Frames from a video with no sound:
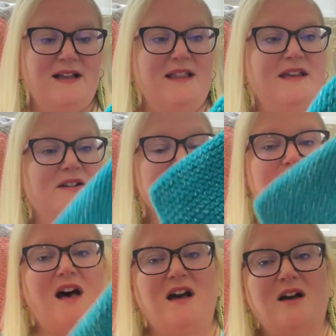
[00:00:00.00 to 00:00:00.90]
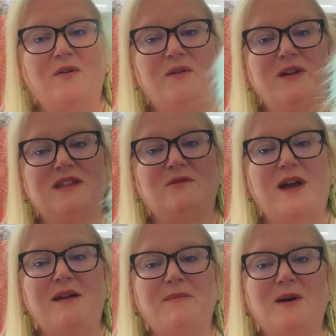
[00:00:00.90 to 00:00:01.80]
There's the aqua with the
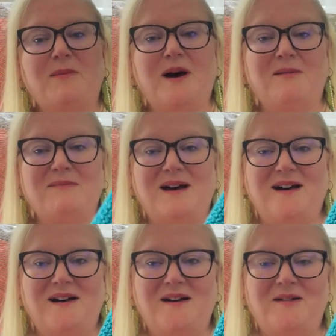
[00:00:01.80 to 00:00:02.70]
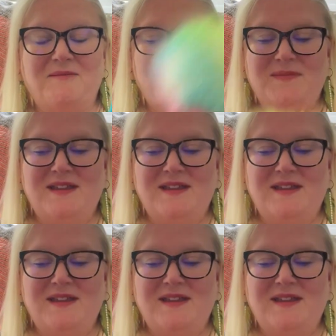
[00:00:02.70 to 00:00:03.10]
rainbow pom-pom.